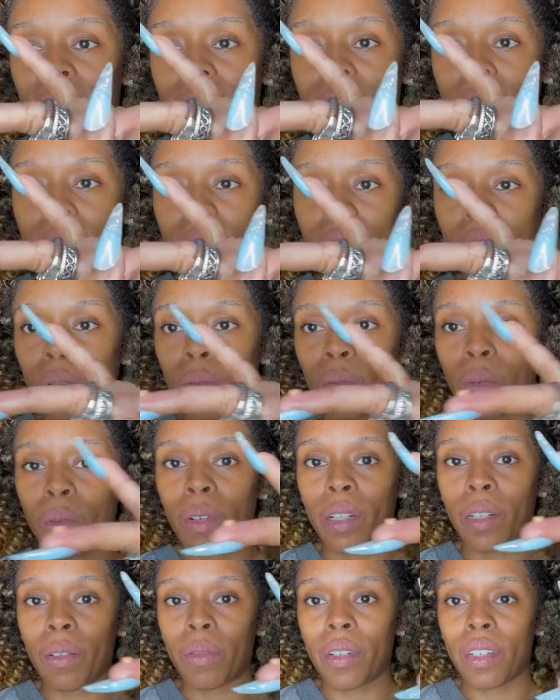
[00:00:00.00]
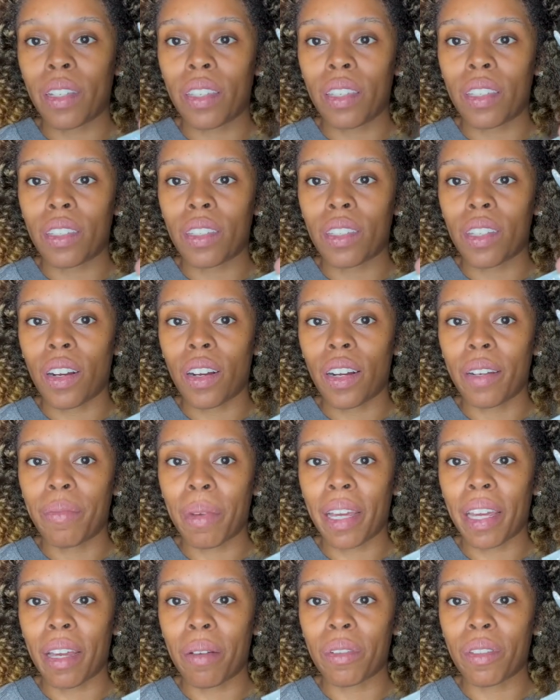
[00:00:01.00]
That's what we're working with. Sorry, my
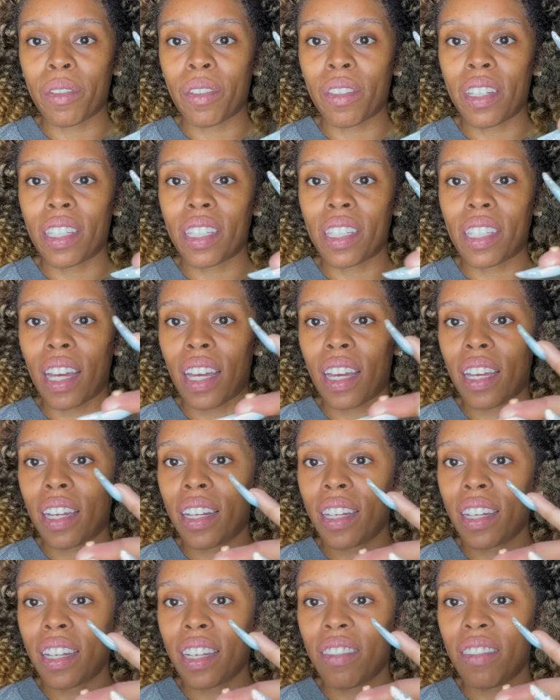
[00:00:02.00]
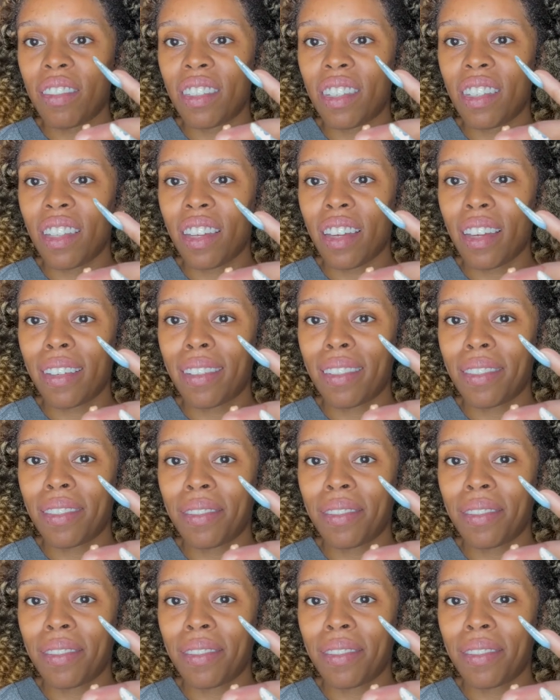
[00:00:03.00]
camera's on this side. Can you see that?